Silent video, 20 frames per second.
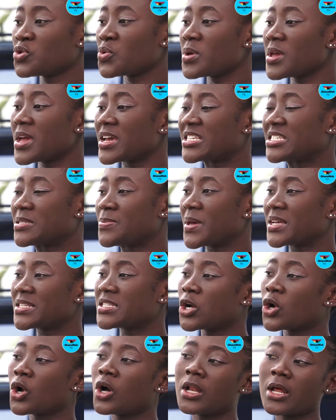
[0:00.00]
should we expect
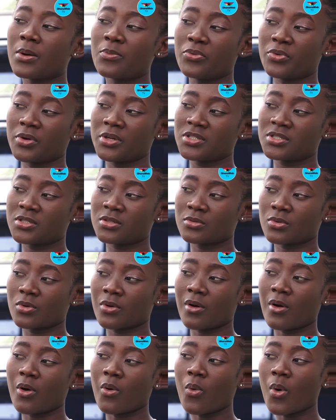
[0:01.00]
a collaboration
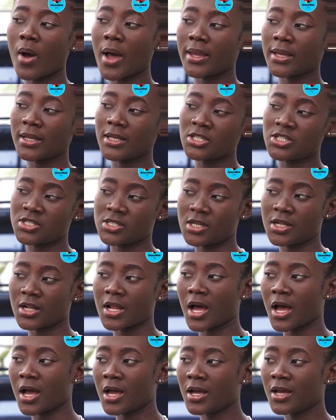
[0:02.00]
or one in
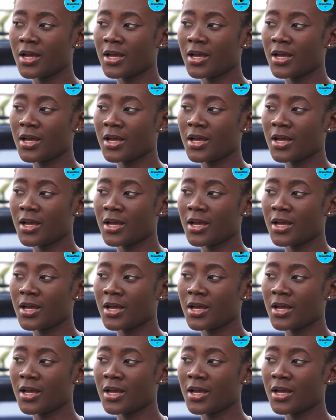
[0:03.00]
Sheila?